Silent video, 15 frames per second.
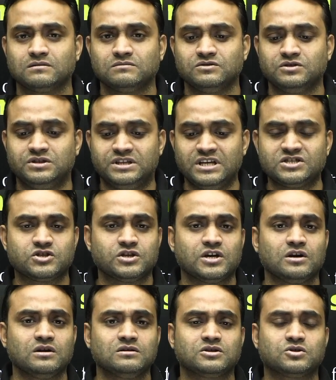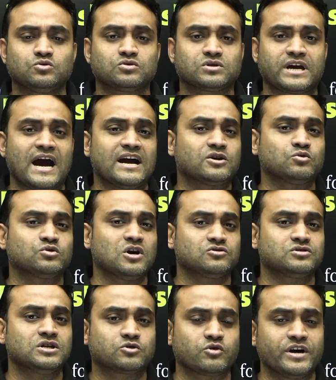This year to C A T two
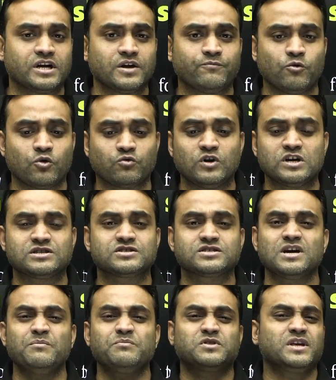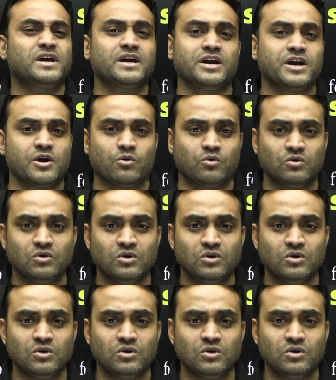thousand twenty-four was something new.